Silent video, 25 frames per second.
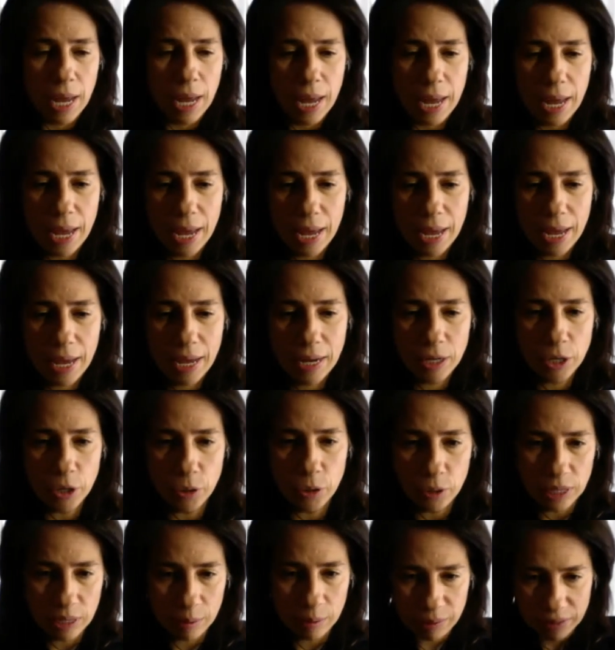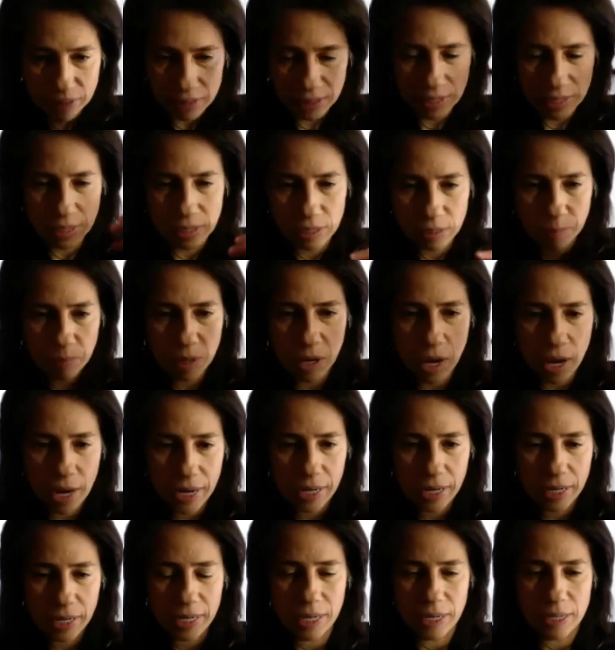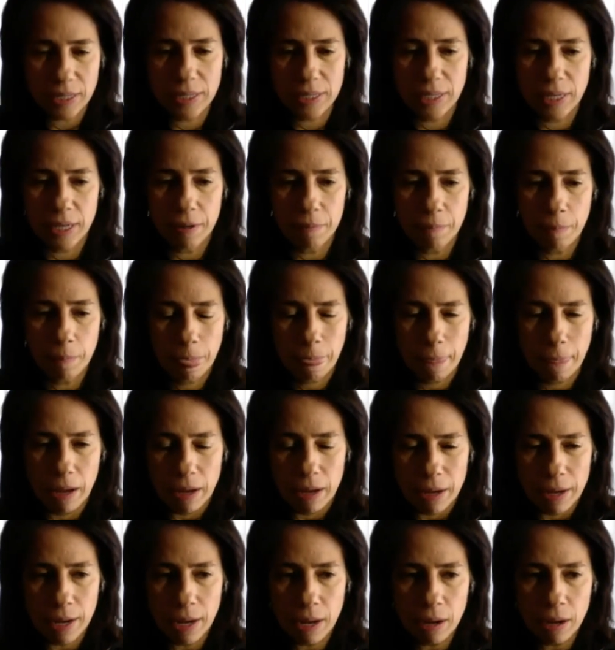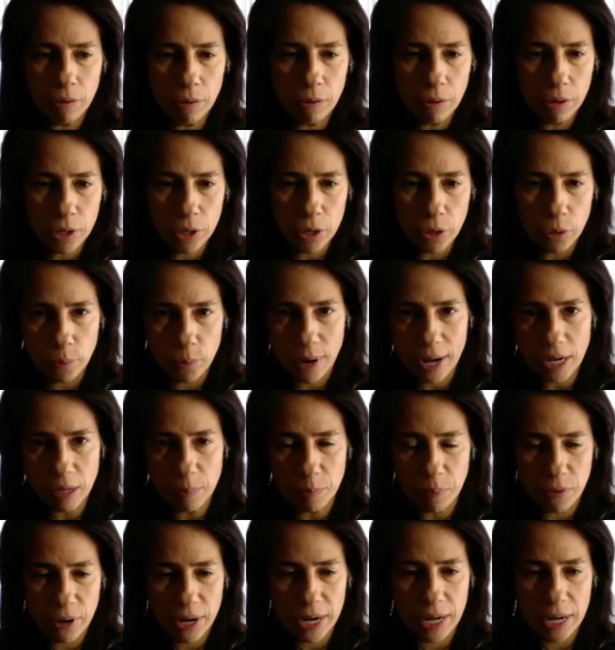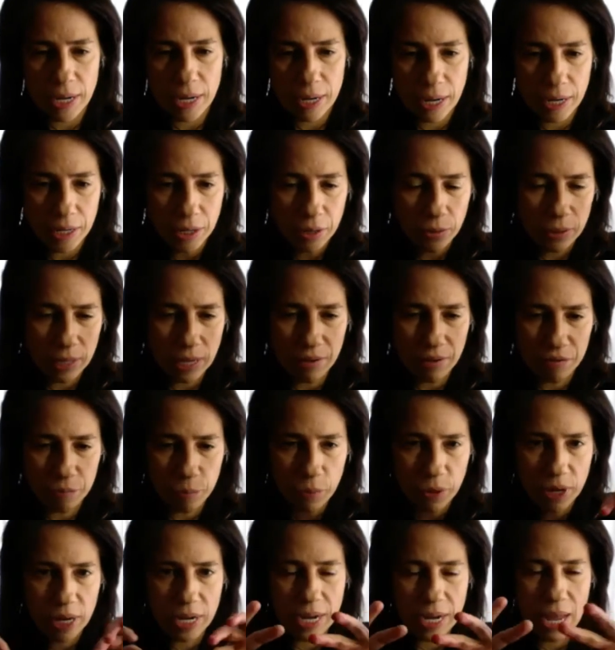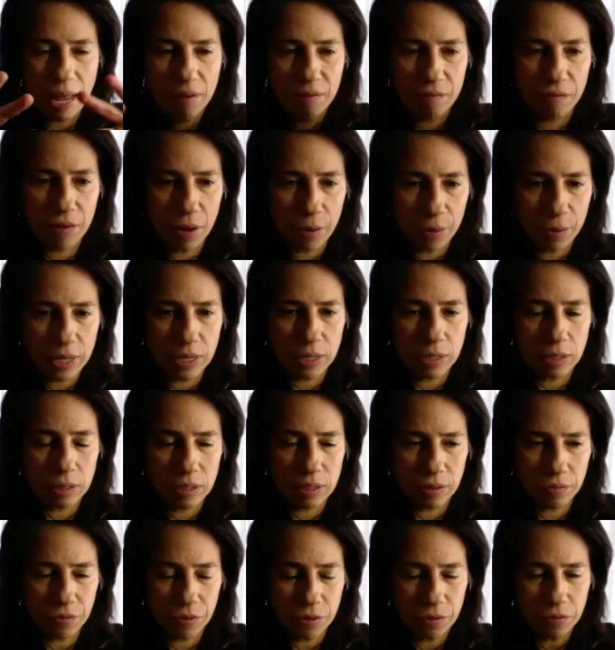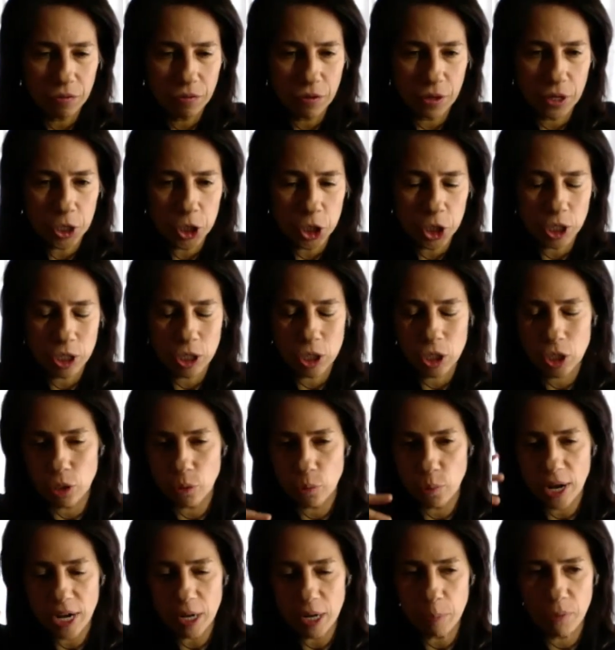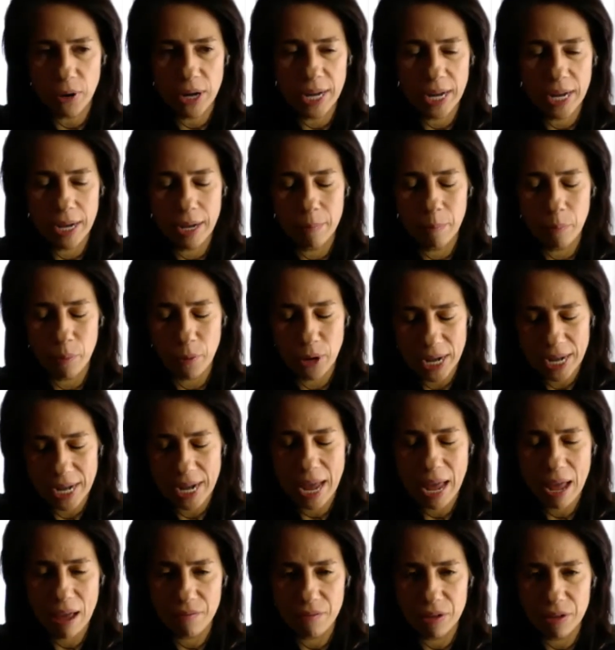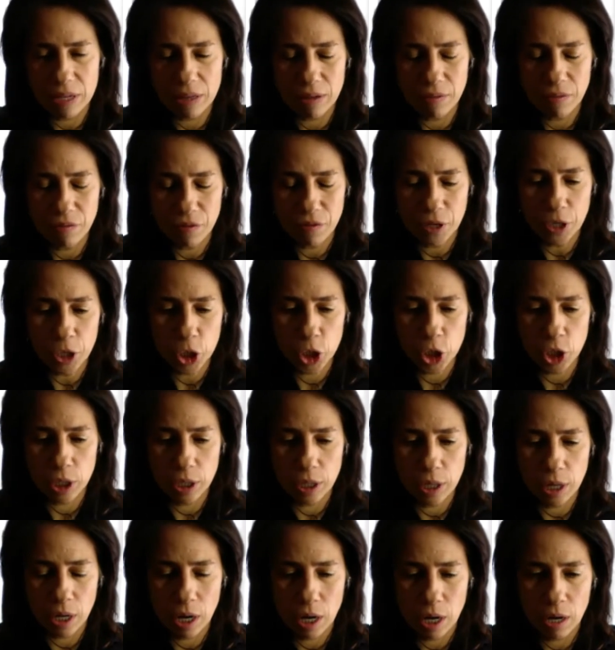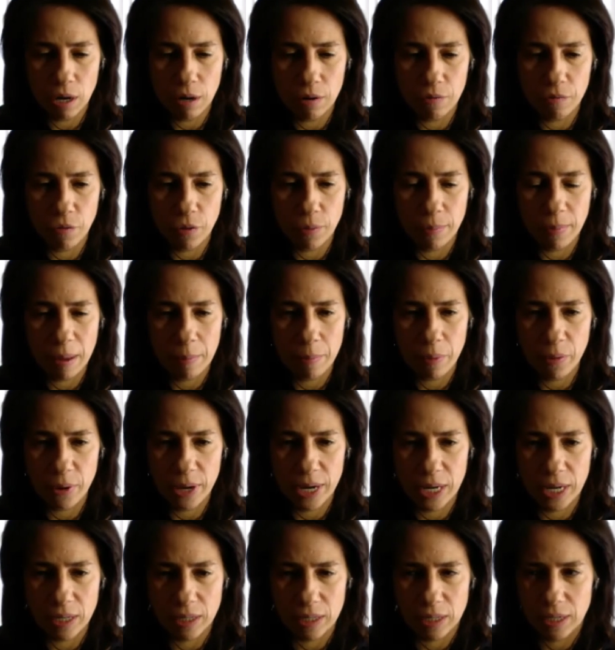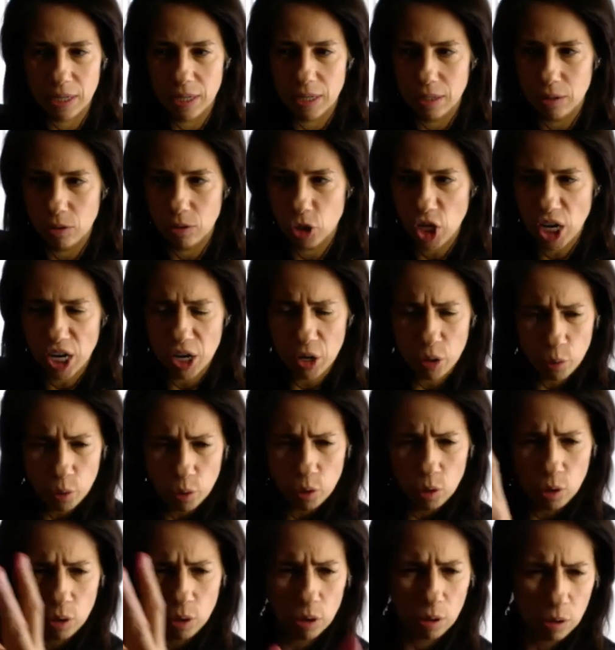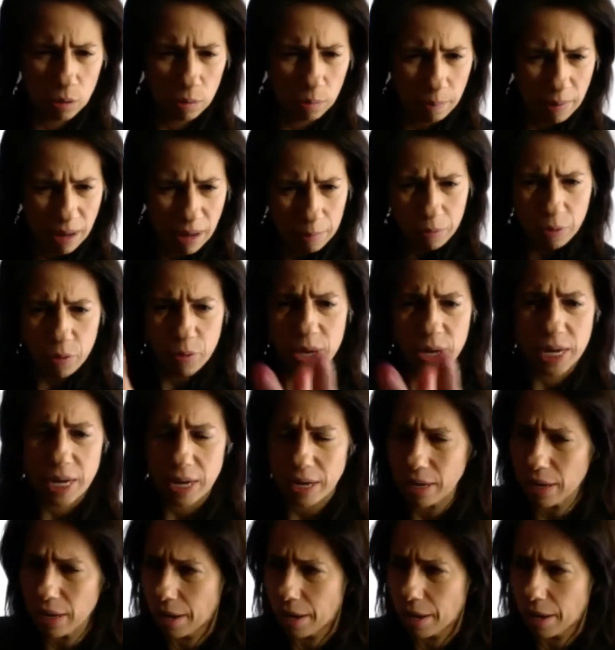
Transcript: And your limbic system kind of kicks in. Now, your right brain and your left brain have very different functions. The right brain having the function of remembering the general memory.